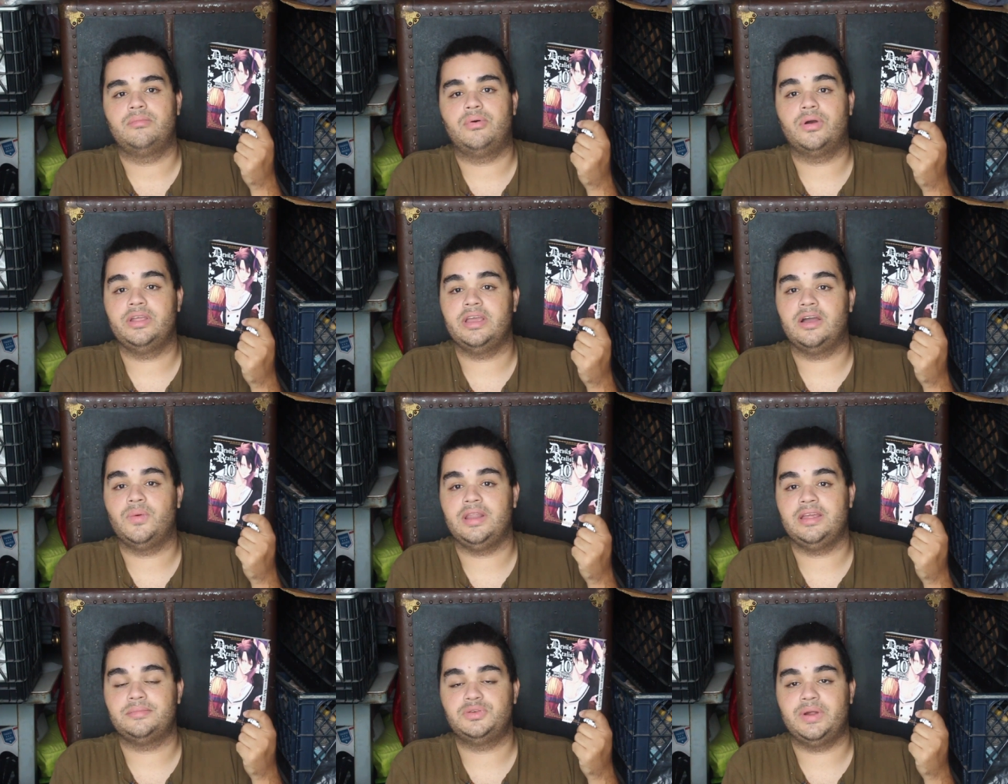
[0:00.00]
poor young
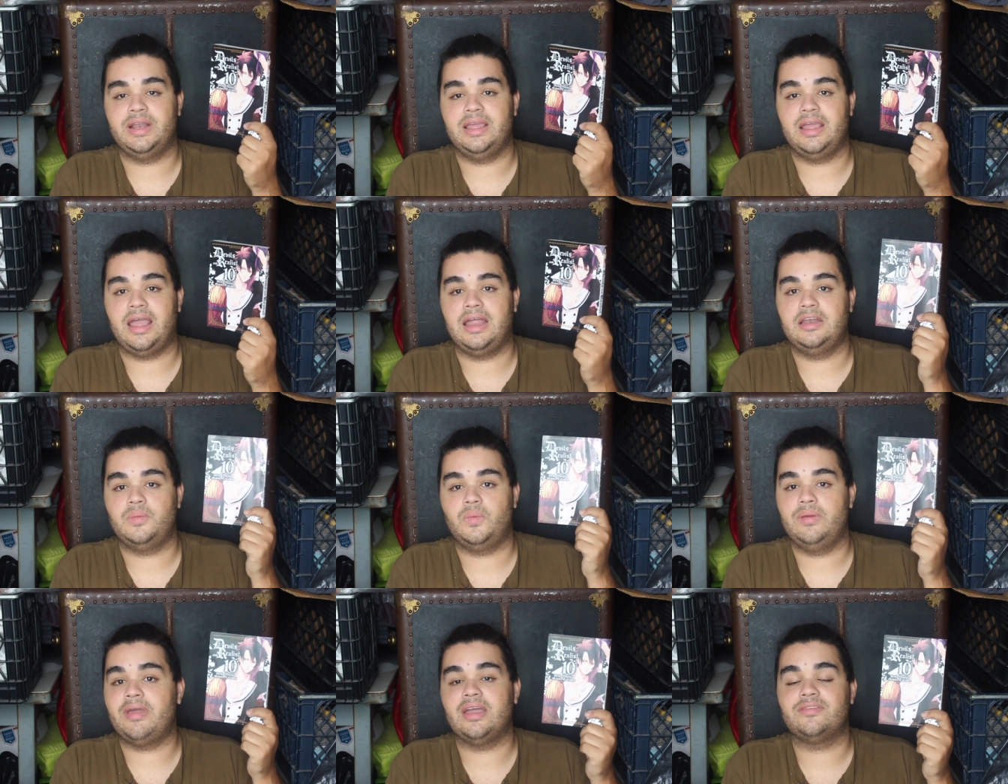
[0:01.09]
William 20, and
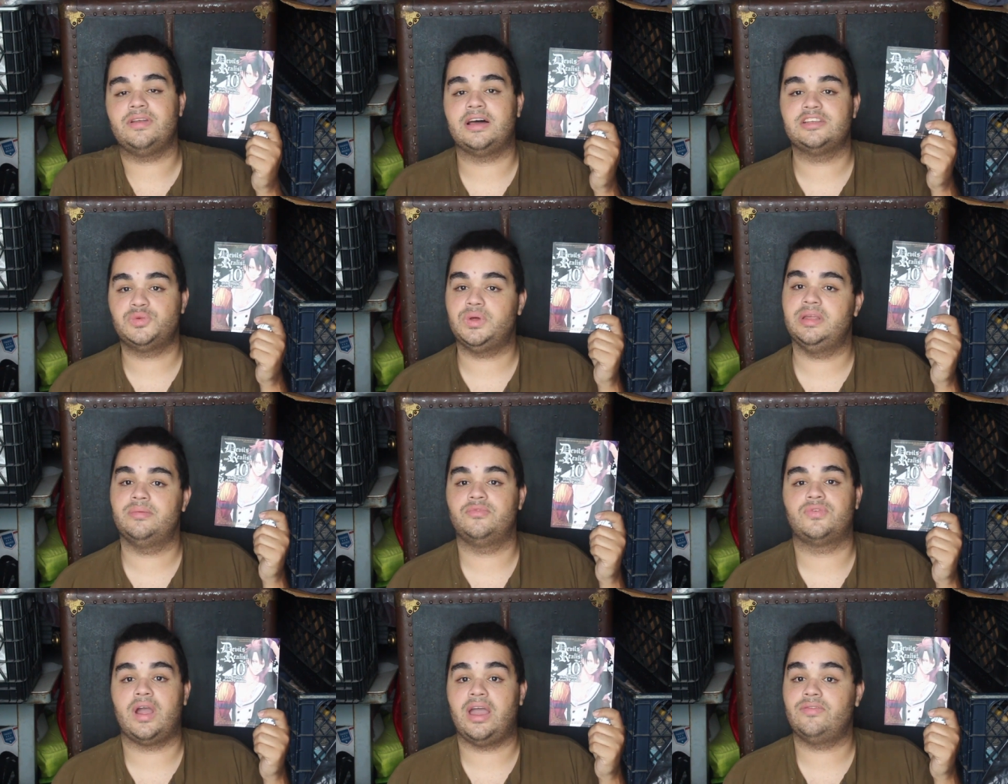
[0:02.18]
we may have lost William
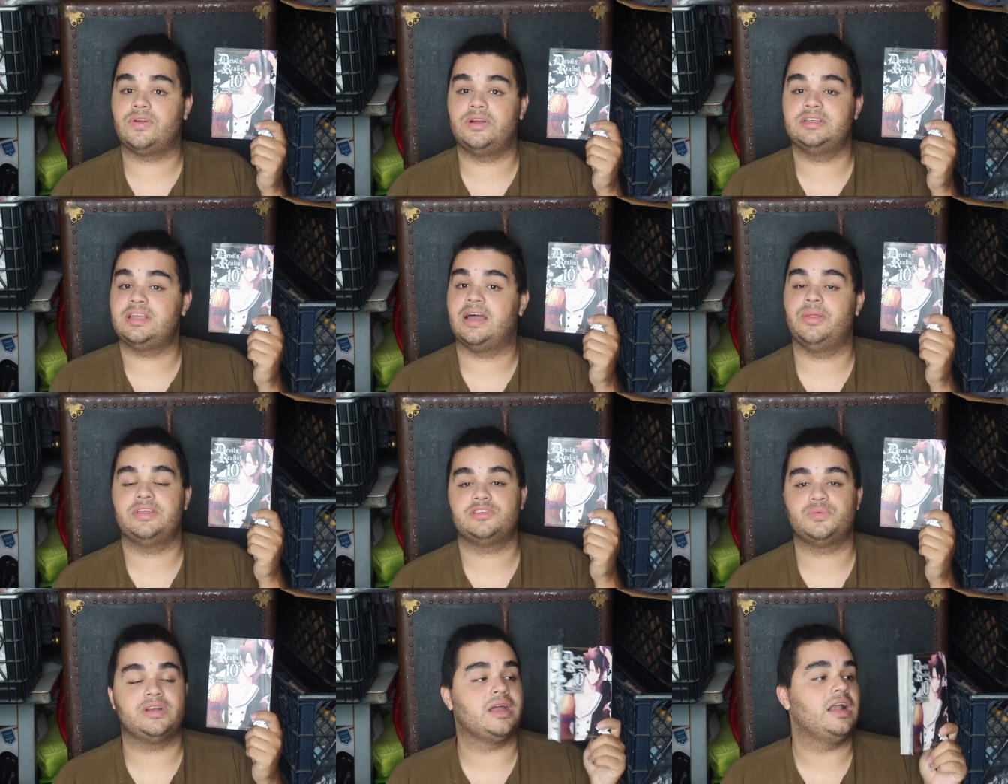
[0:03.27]
forever, is how this
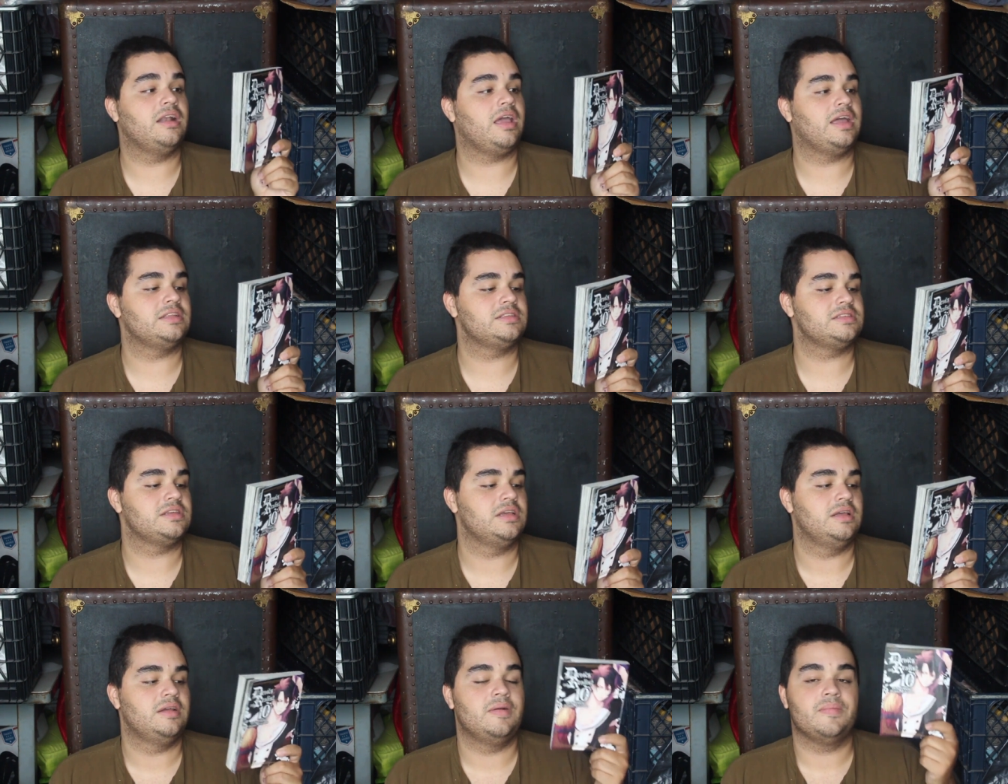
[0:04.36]
one kind of ends.
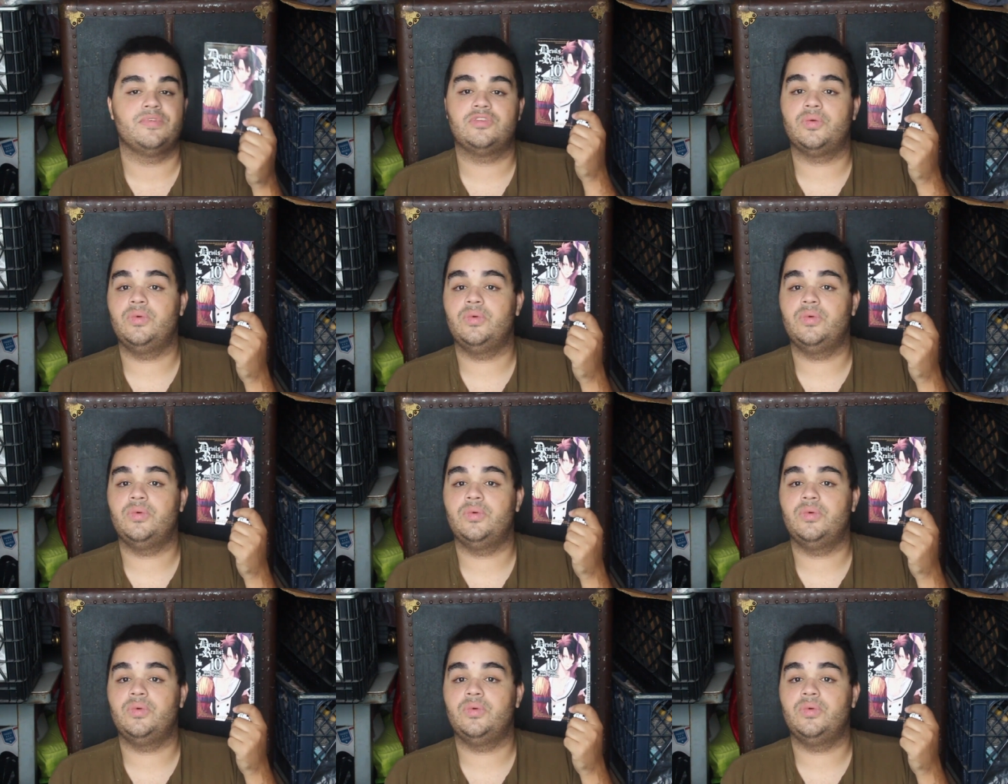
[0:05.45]
So